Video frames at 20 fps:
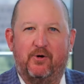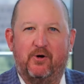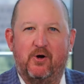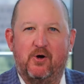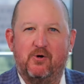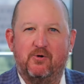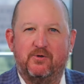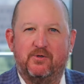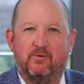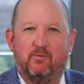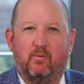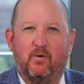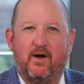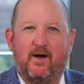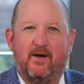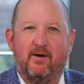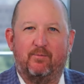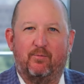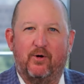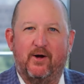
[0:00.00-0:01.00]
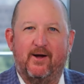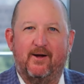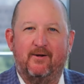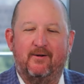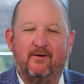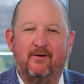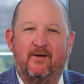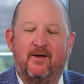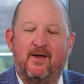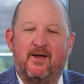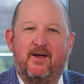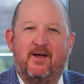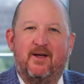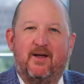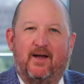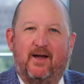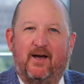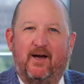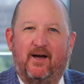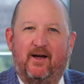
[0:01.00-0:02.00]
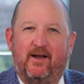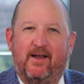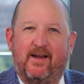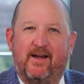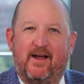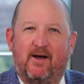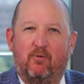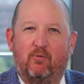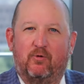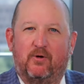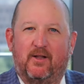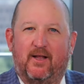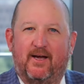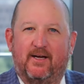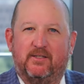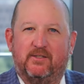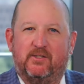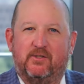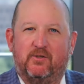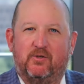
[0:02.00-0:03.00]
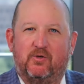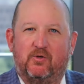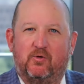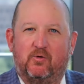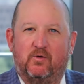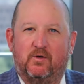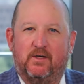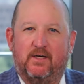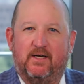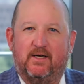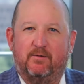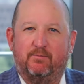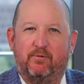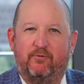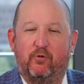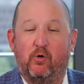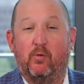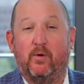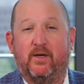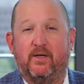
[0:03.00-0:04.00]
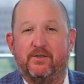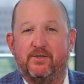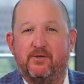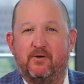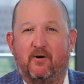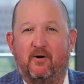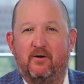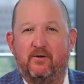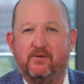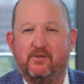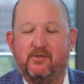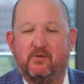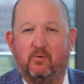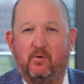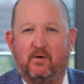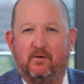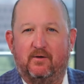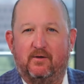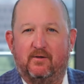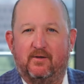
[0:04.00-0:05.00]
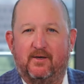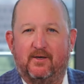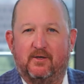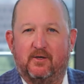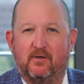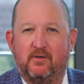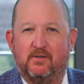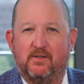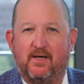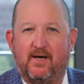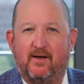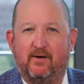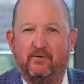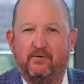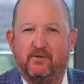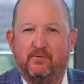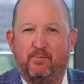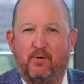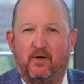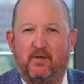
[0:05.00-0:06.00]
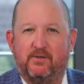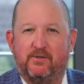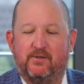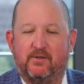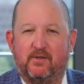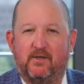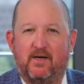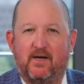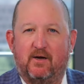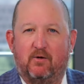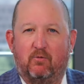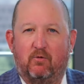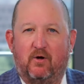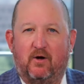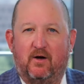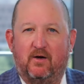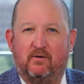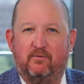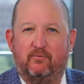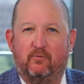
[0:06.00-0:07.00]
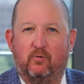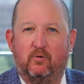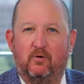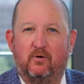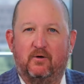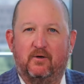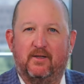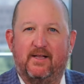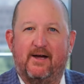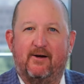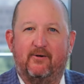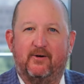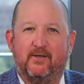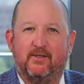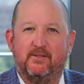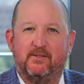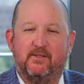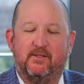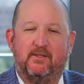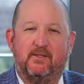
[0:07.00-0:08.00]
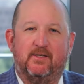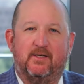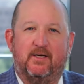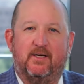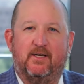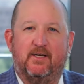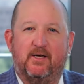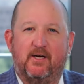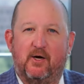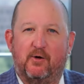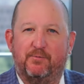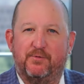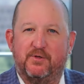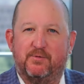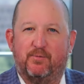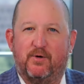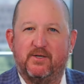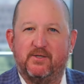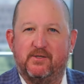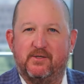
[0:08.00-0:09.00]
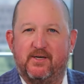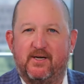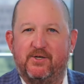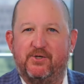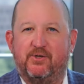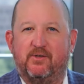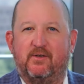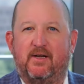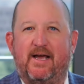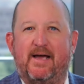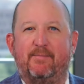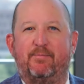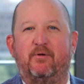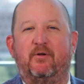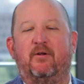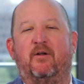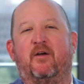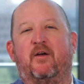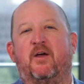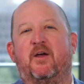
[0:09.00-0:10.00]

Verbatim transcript: your host, Ryan Brannan, uh, and I would like to, uh, before we get started, just quickly thank our title sponsor, A R A W C, for allowing us to uh, help this presentation happen.